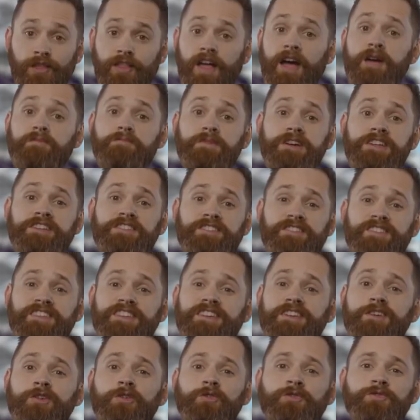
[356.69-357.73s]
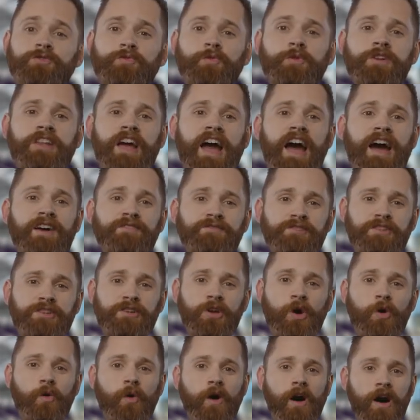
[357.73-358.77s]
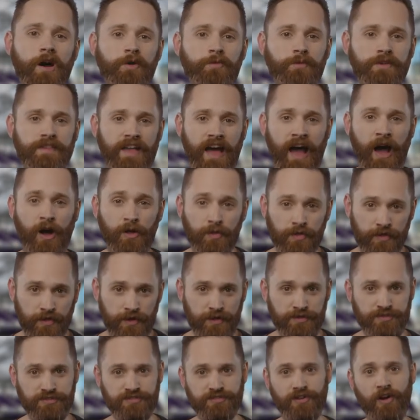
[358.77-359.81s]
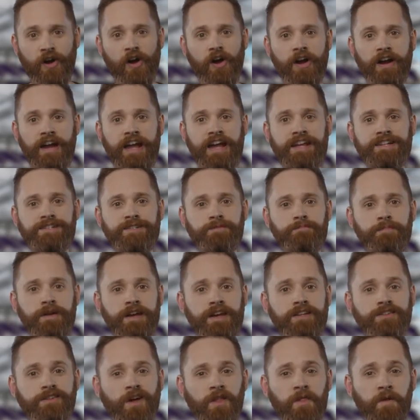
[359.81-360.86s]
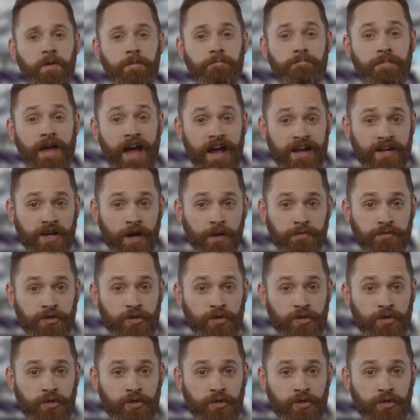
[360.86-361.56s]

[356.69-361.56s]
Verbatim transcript: That meant the Eagles would have to go on without their star and depend on their backup